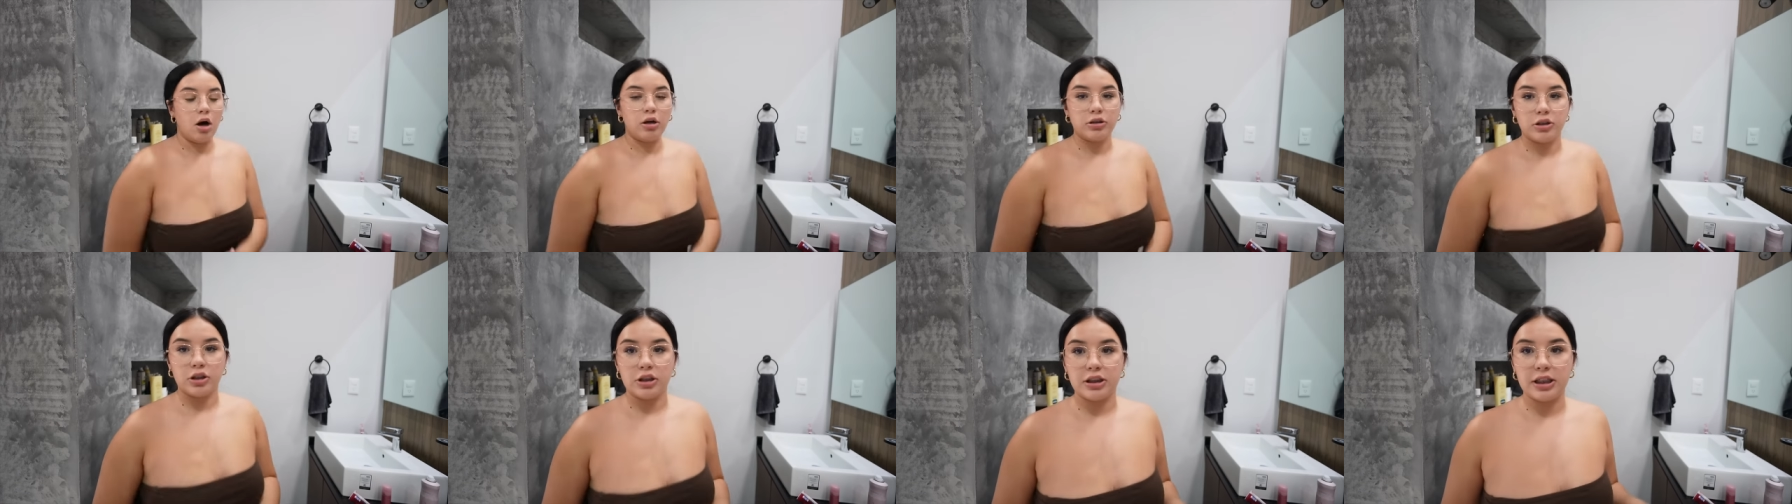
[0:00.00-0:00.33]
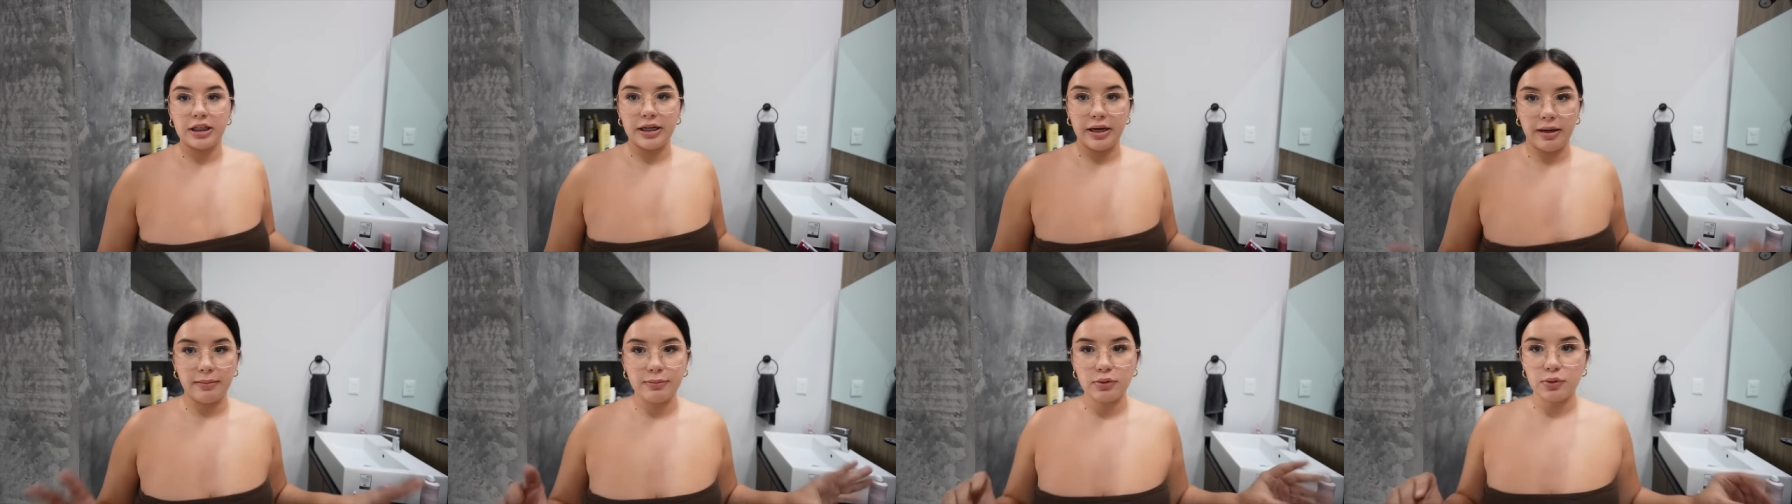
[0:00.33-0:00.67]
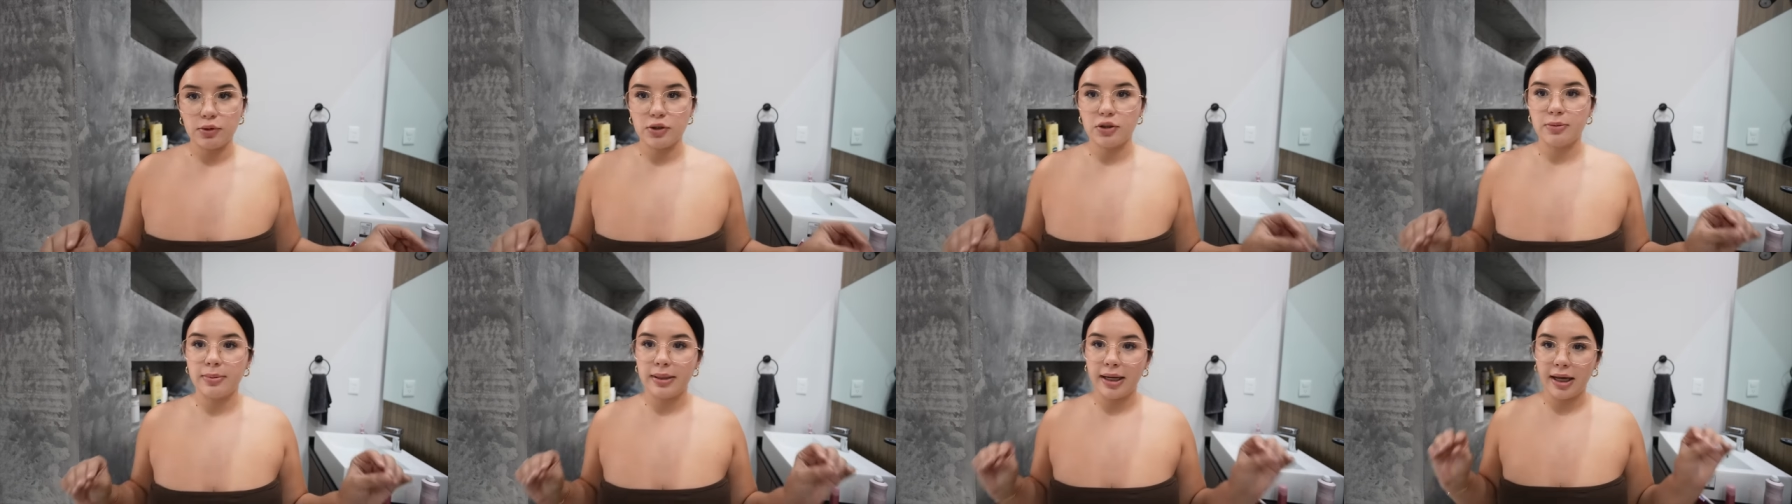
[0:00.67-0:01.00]
Also, today I'm
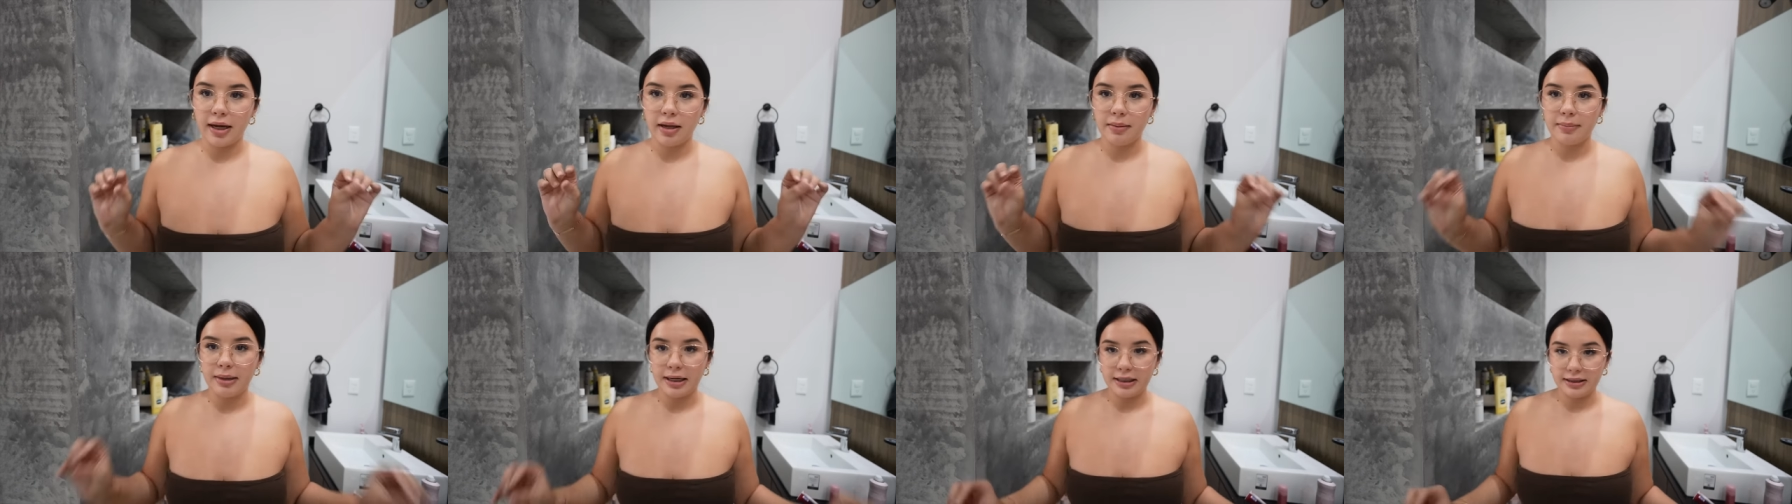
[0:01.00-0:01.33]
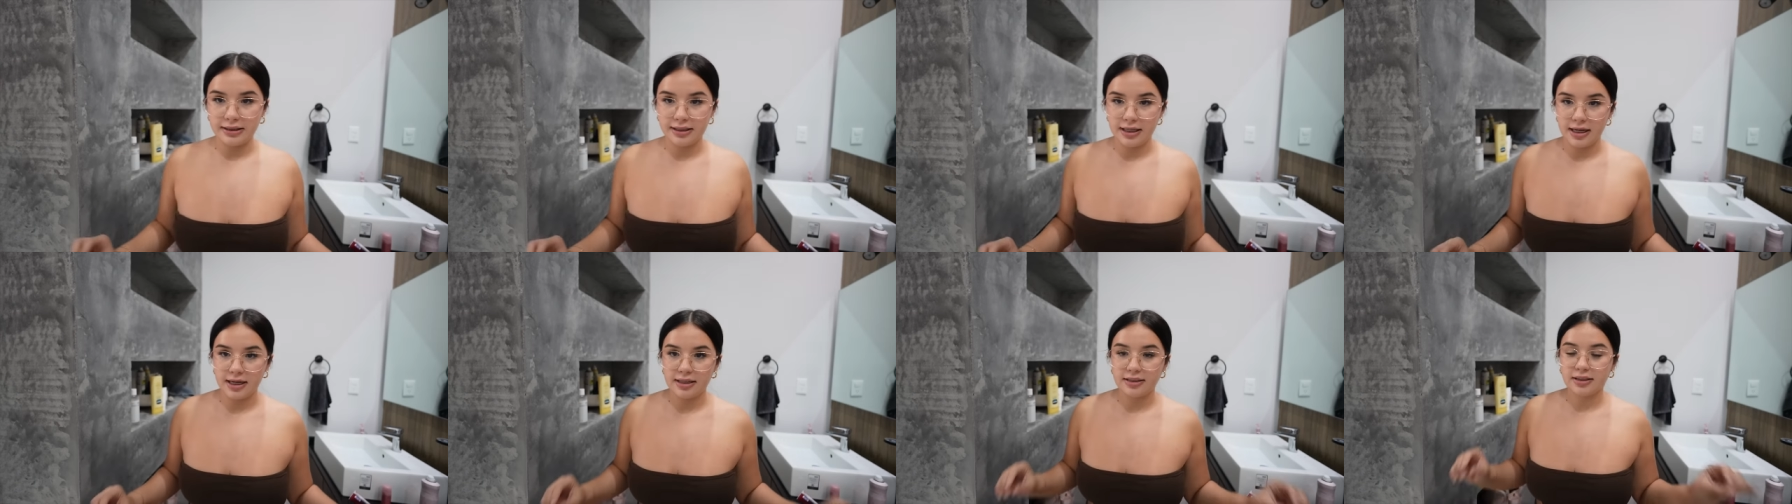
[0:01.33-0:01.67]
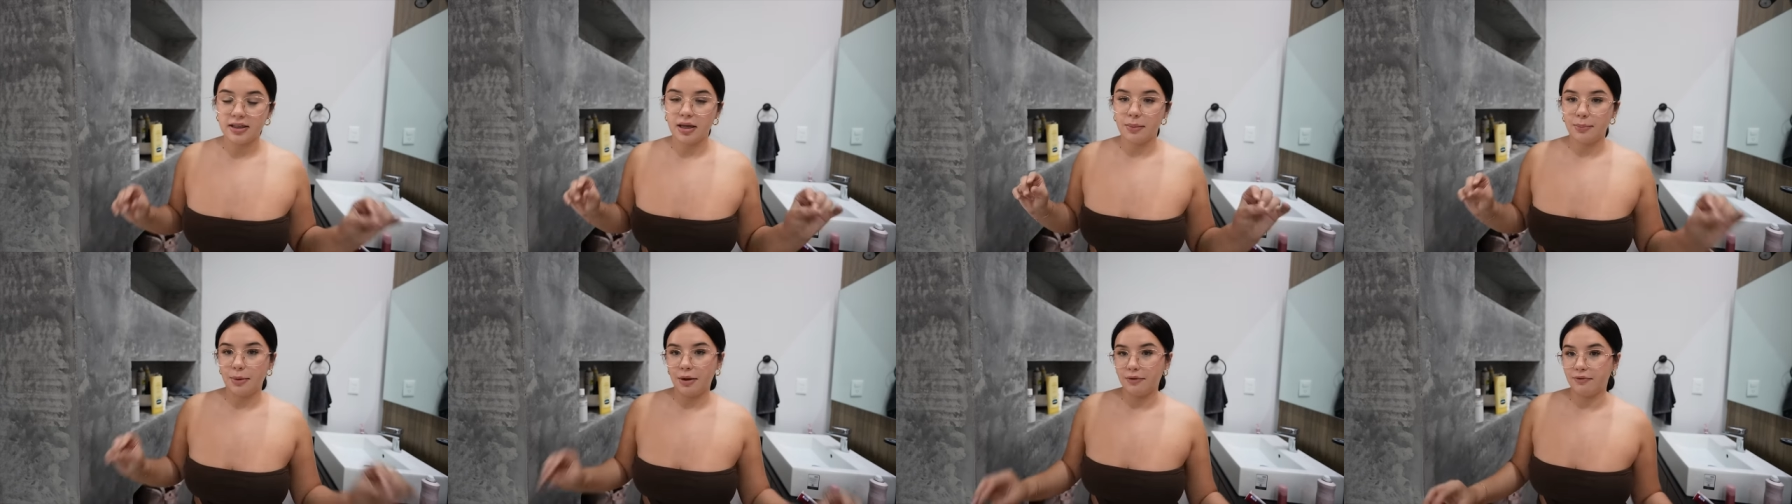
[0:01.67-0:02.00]
supposed to be getting my
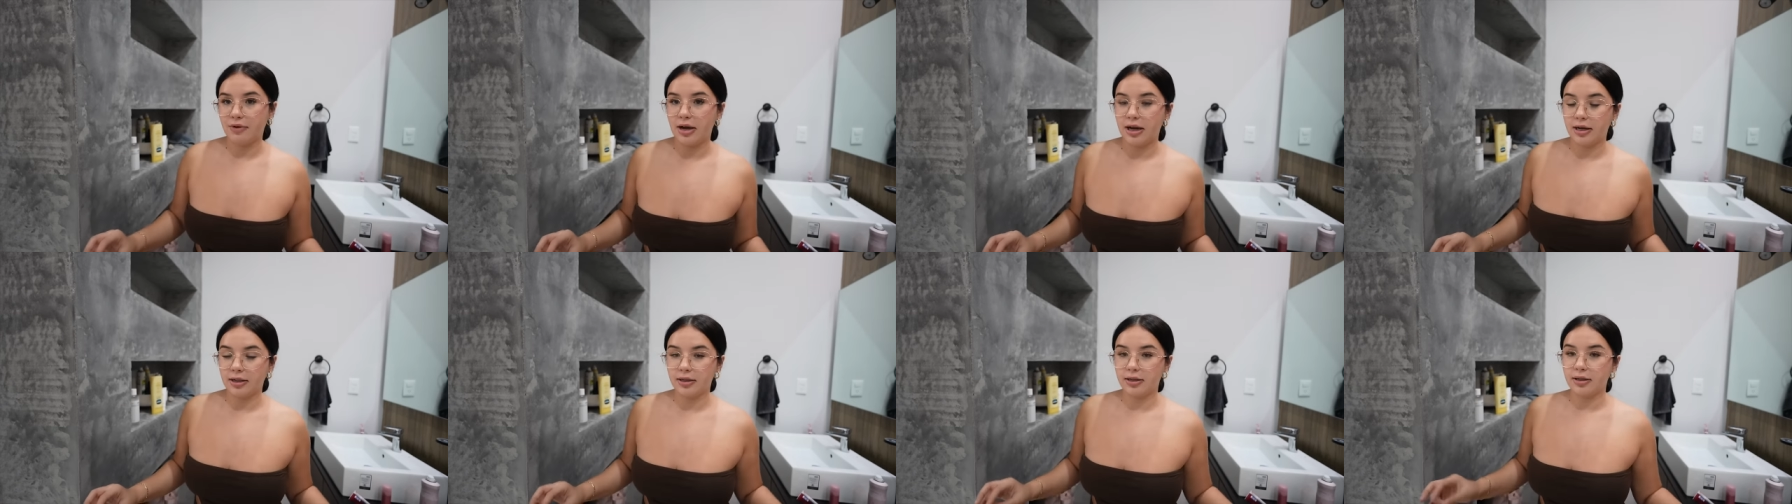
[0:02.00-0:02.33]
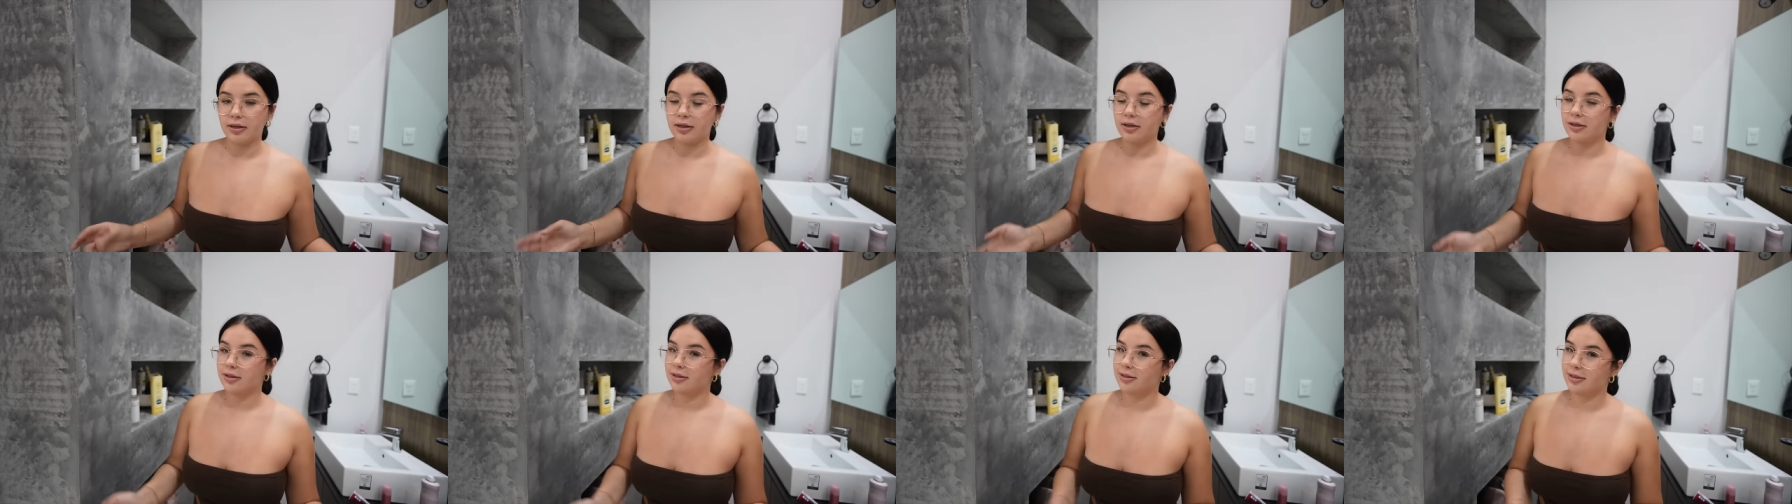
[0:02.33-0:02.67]
desk and my vanity.